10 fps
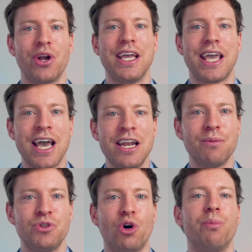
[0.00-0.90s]
body
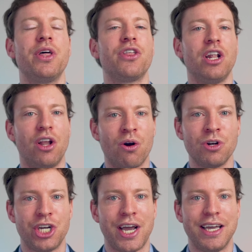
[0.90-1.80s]
can absorb the
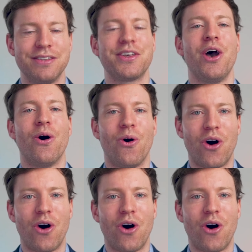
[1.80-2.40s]
long chains